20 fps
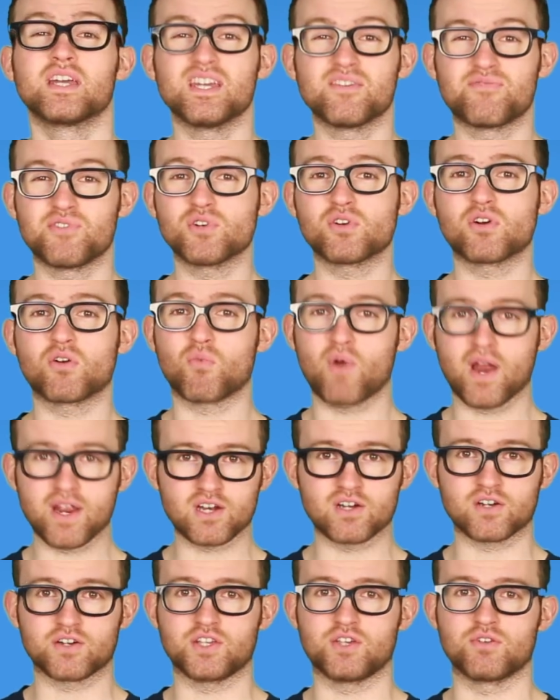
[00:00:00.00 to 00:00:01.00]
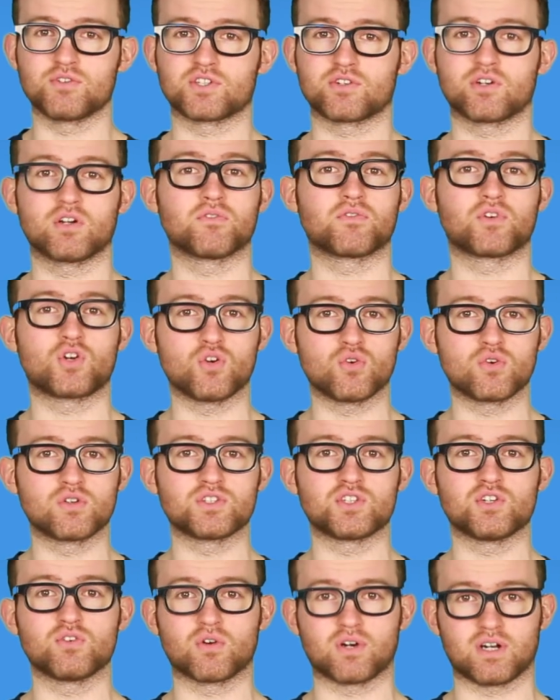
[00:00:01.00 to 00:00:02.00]
if you're a regular user of
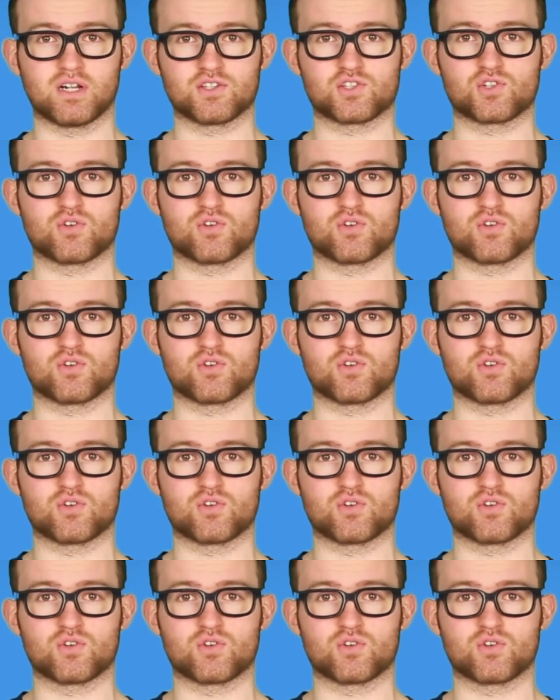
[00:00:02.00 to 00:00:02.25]
Google's URL